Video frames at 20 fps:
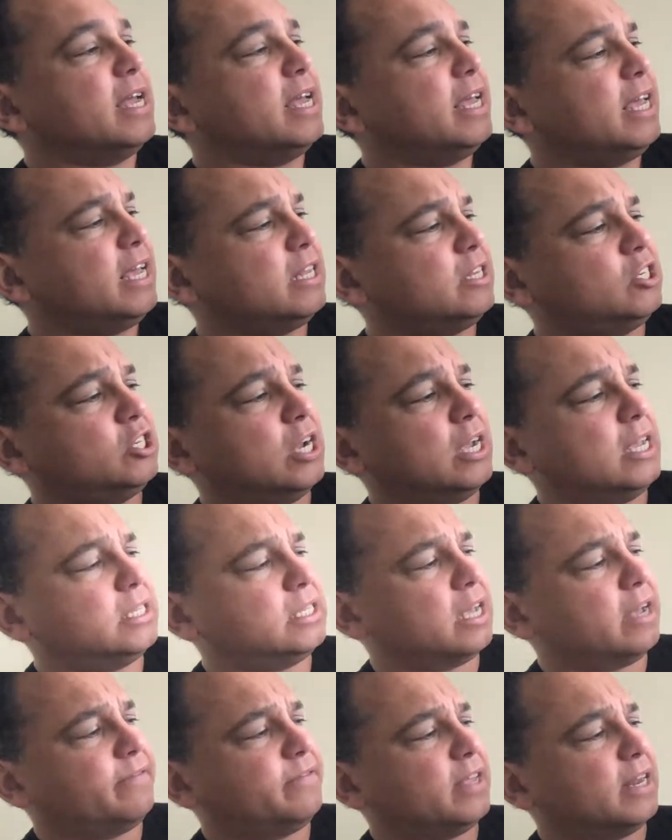He'd chase
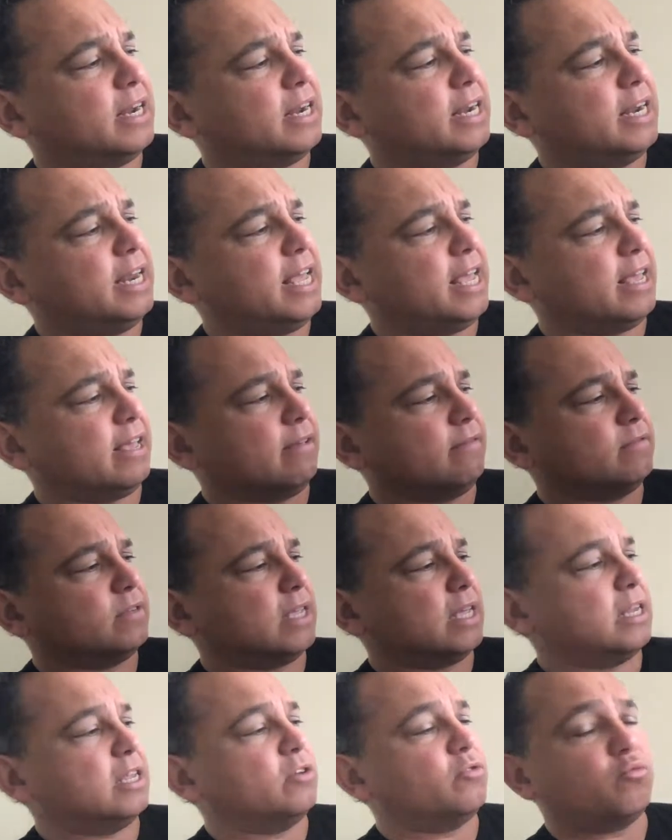after leaves
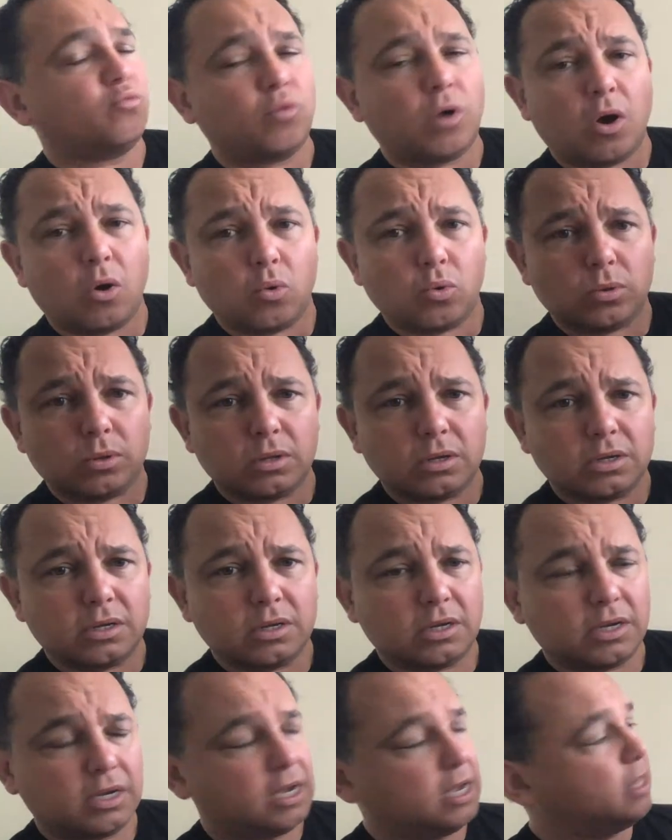and he'd roll
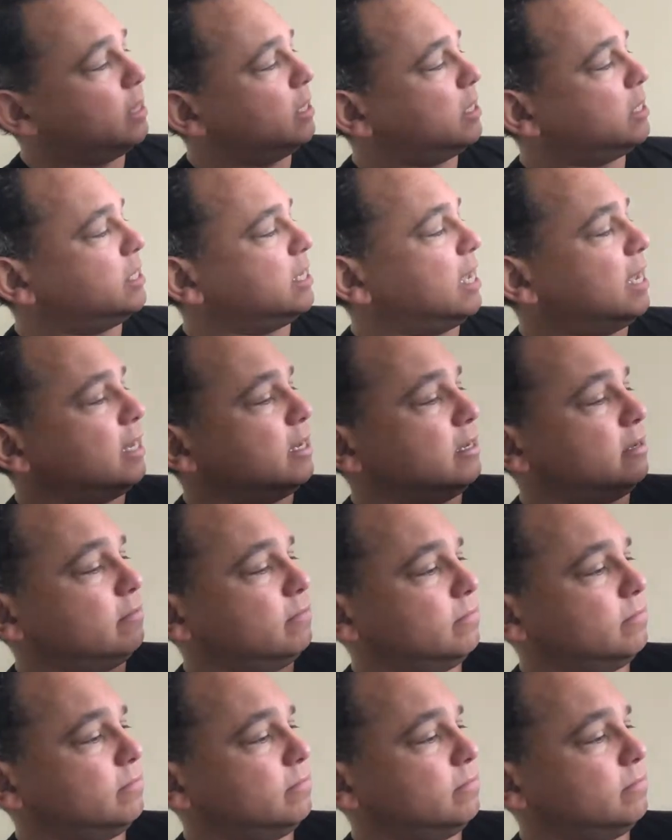in the sun.